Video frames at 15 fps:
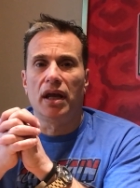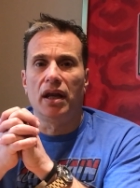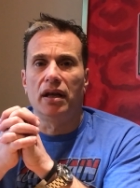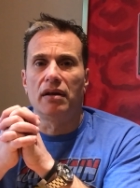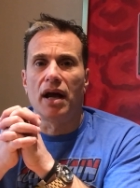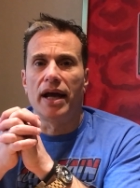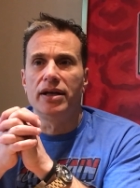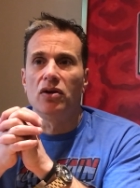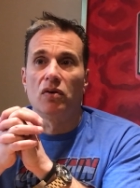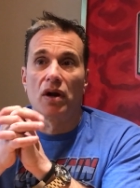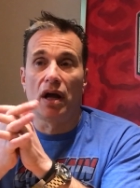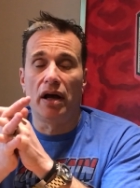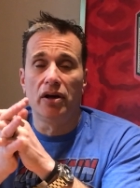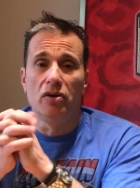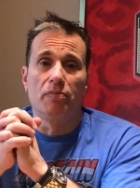And I don't
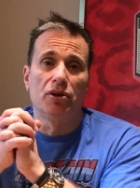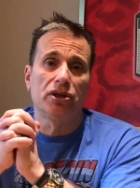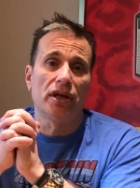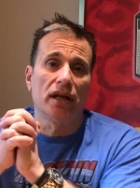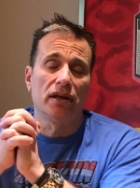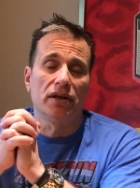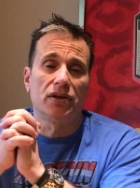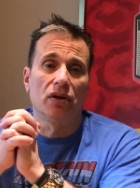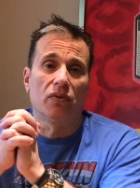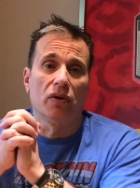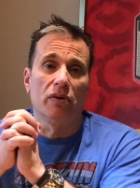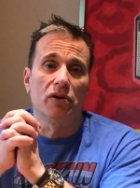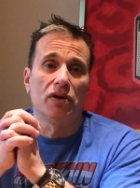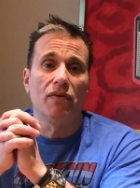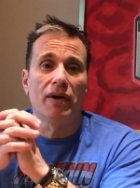100%
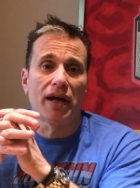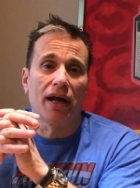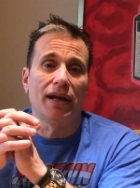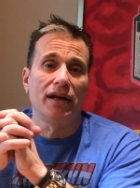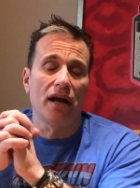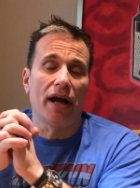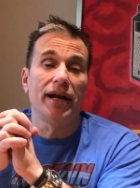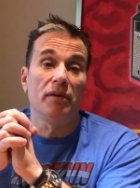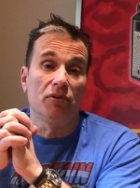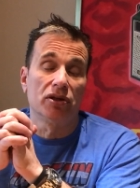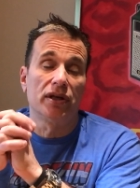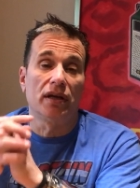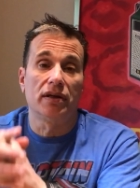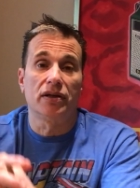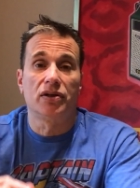disagree with you. I kind of
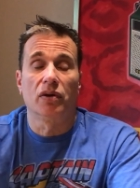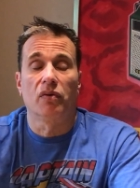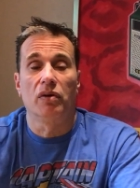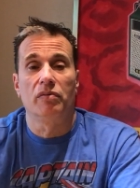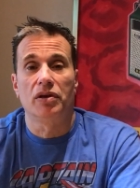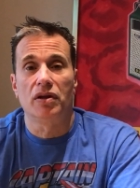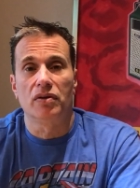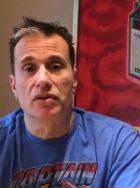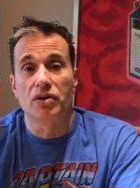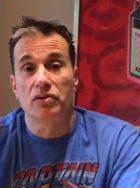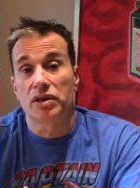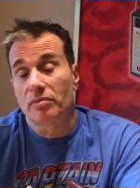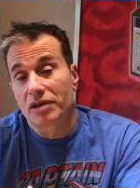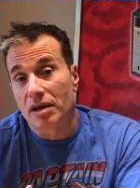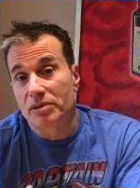90% disagree with you. So
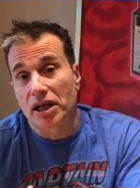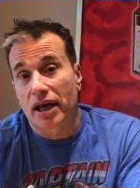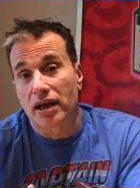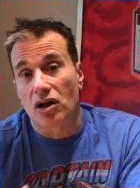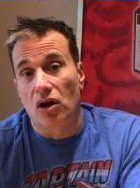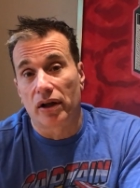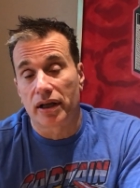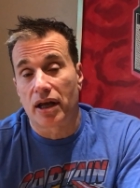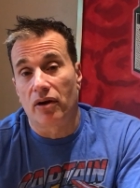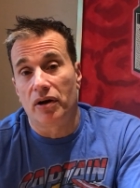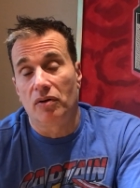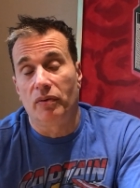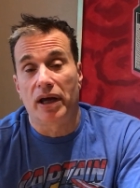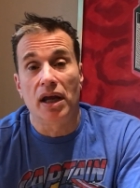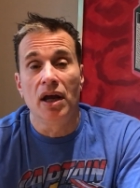sometimes I get called,
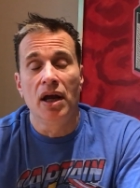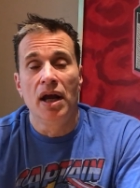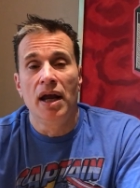carried away,